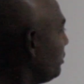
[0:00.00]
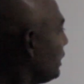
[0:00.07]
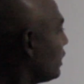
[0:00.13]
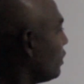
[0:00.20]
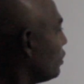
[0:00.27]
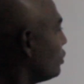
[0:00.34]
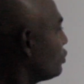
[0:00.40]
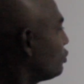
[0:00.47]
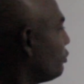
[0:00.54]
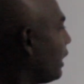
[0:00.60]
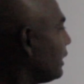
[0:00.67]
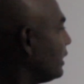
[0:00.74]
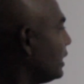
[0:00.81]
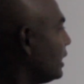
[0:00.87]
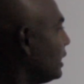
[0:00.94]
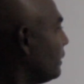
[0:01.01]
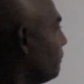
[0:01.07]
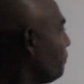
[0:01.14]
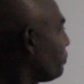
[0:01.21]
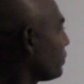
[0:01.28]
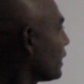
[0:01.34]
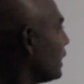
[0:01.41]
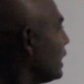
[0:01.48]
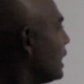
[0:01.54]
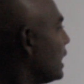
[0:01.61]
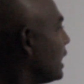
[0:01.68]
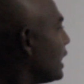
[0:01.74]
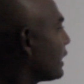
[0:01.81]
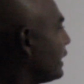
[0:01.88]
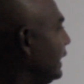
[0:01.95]
because when the
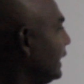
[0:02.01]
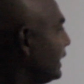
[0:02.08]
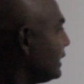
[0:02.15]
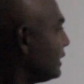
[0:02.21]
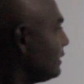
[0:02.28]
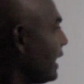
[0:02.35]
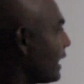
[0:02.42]
related